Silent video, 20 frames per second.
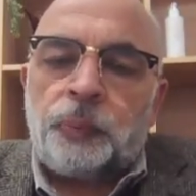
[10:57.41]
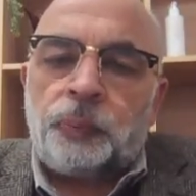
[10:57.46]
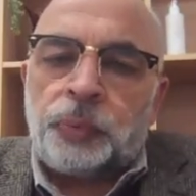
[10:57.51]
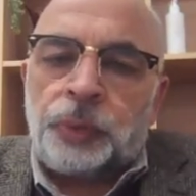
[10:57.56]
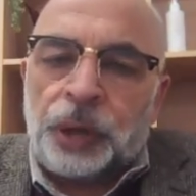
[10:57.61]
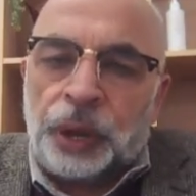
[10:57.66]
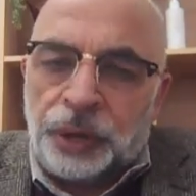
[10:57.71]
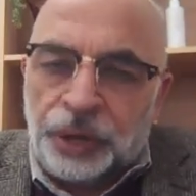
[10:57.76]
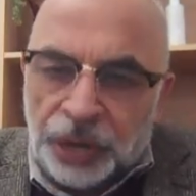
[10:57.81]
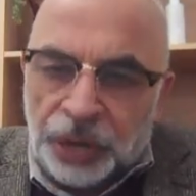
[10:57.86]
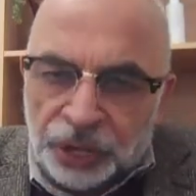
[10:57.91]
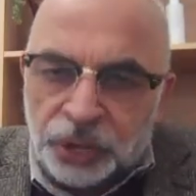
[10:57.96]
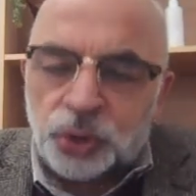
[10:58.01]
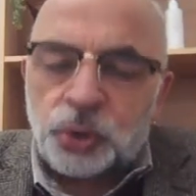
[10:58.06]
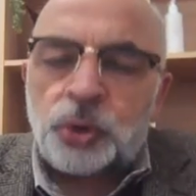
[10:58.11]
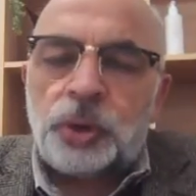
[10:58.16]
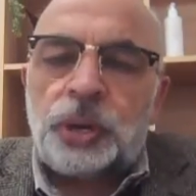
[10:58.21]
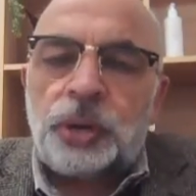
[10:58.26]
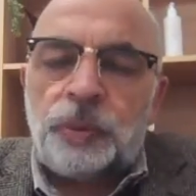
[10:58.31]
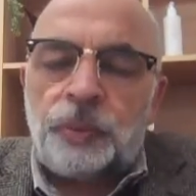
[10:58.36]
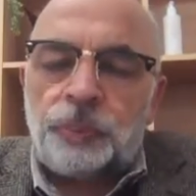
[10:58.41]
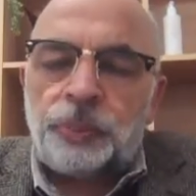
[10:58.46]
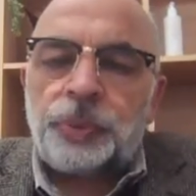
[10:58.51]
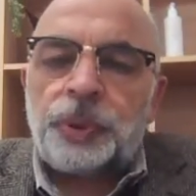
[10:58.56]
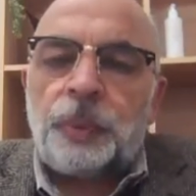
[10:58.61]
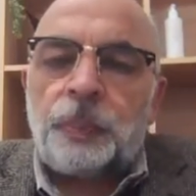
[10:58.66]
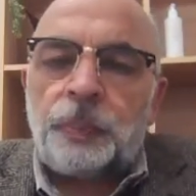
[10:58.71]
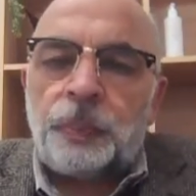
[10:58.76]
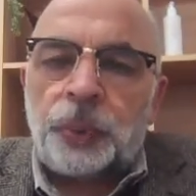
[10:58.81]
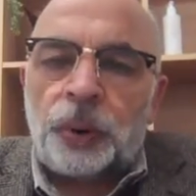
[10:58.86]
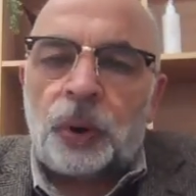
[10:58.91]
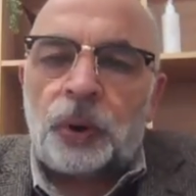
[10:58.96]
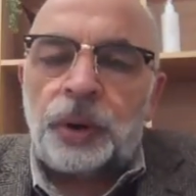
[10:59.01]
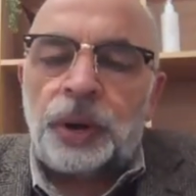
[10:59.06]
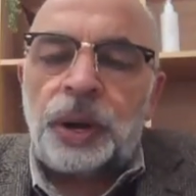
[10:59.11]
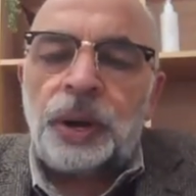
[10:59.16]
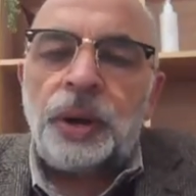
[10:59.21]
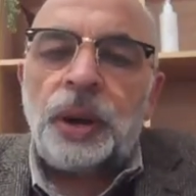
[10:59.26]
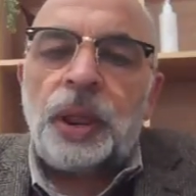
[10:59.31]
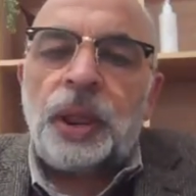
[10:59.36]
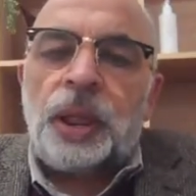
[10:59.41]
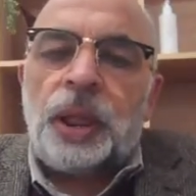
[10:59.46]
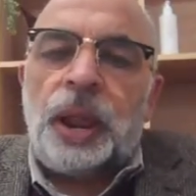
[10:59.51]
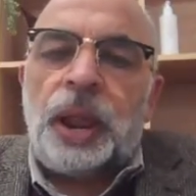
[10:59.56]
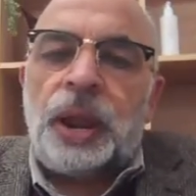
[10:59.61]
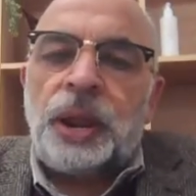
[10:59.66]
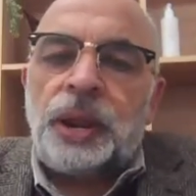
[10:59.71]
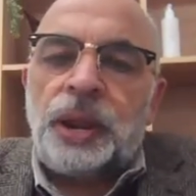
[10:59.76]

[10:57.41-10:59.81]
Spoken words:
natural product, and